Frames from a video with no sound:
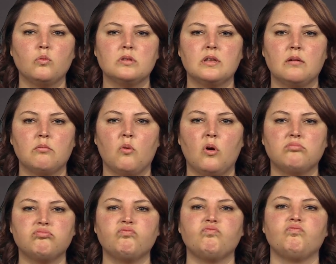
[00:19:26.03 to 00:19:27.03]
You don't
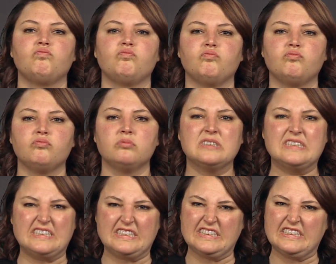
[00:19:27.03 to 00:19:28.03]
want that to be
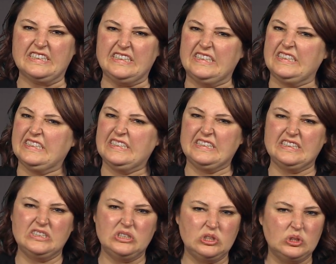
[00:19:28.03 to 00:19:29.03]
your main source
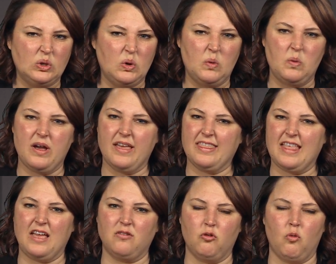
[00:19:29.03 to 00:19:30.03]
for
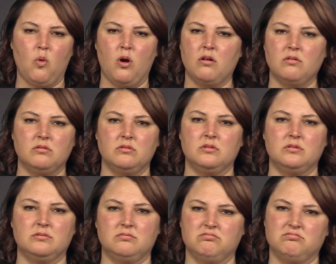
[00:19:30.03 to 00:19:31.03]
information. If
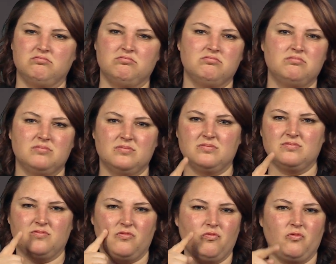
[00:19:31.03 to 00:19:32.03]
you're going to use it as
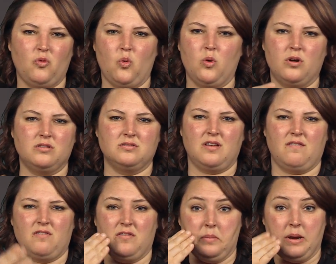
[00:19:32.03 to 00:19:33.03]
one of your
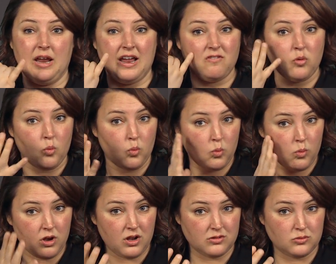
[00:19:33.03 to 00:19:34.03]
forms of
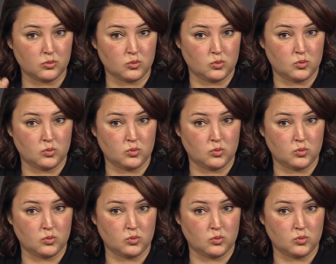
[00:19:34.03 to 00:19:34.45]
backup,